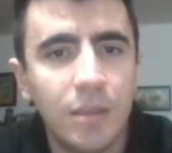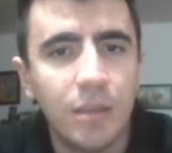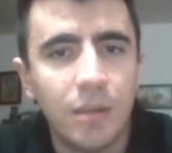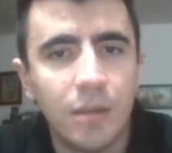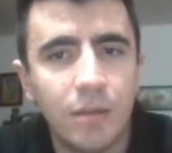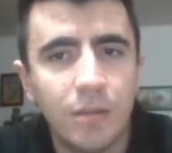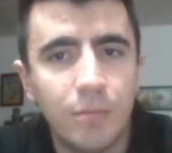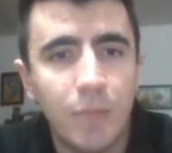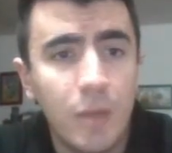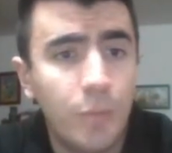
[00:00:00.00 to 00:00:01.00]

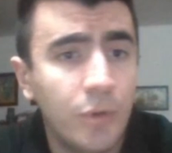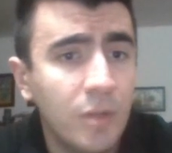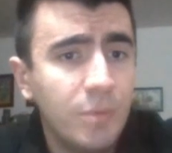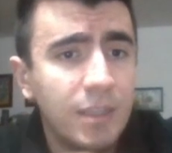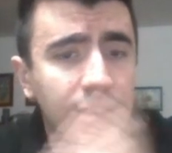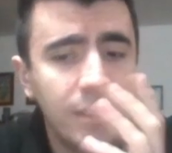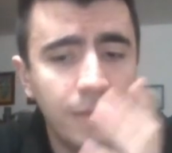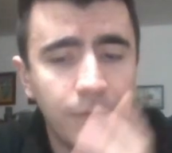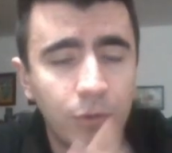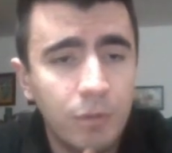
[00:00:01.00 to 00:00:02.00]
My opponent played
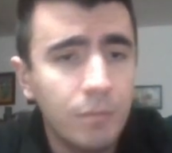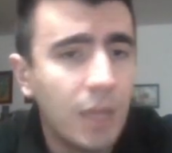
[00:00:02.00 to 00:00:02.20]
d4.